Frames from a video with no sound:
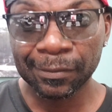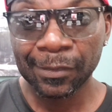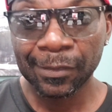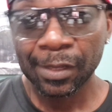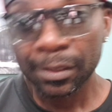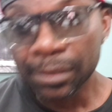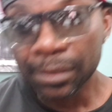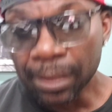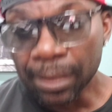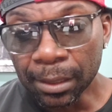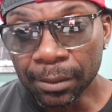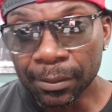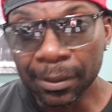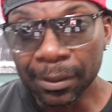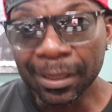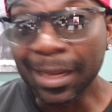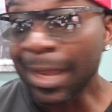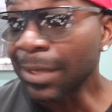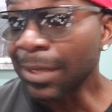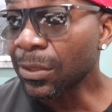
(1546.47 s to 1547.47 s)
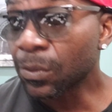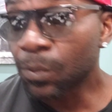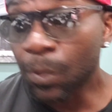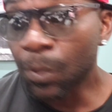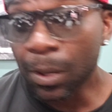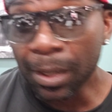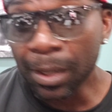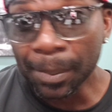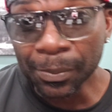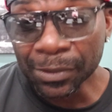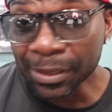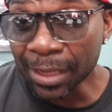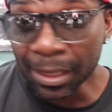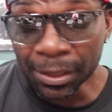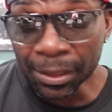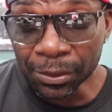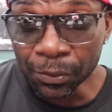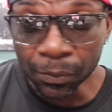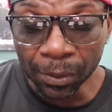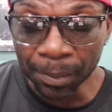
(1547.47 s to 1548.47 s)
See, that's what I'm
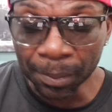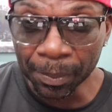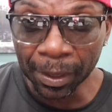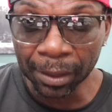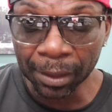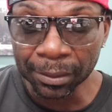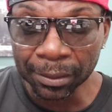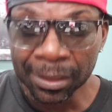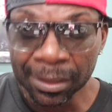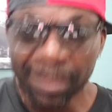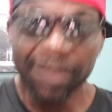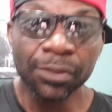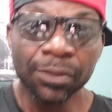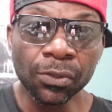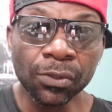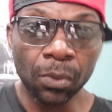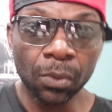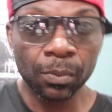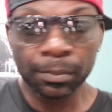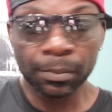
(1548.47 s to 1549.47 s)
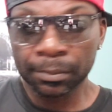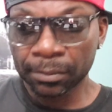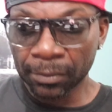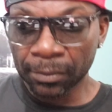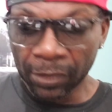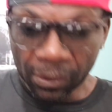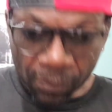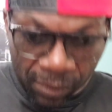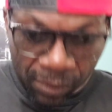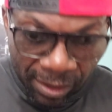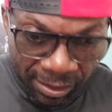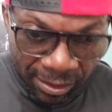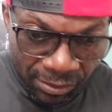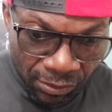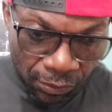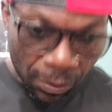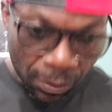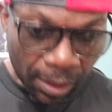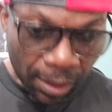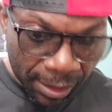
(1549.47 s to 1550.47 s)
telling you about. So you can
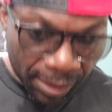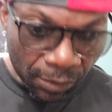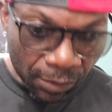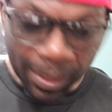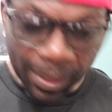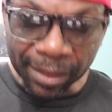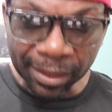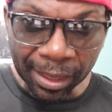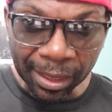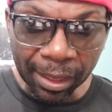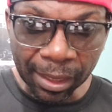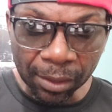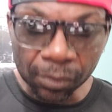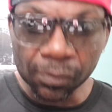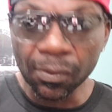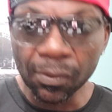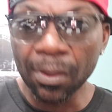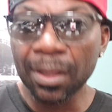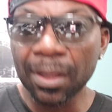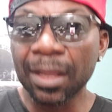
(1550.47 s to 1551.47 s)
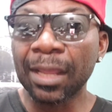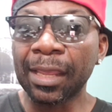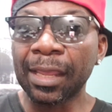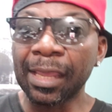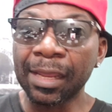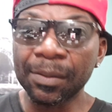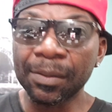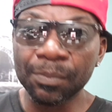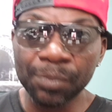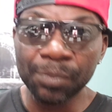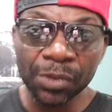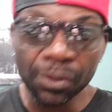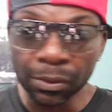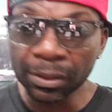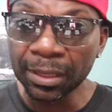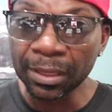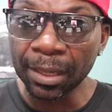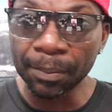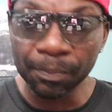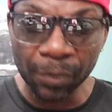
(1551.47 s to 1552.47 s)
start it right now and be on
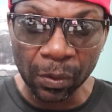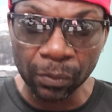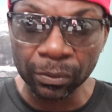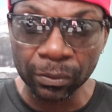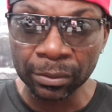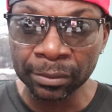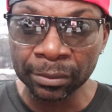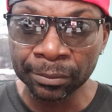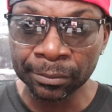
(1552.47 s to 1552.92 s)
that boat.